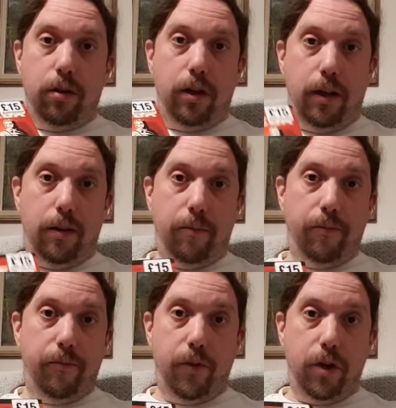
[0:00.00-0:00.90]

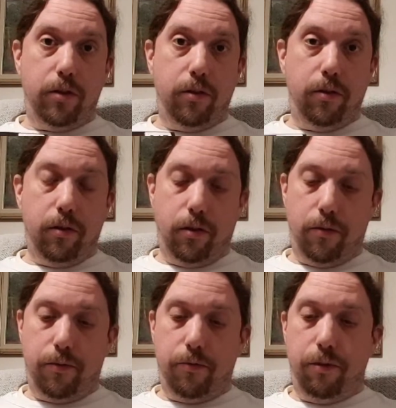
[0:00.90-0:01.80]
version
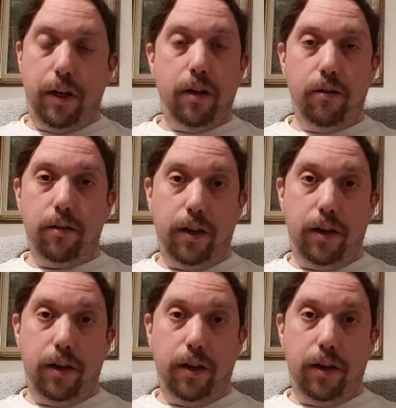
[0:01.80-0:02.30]
of Frida.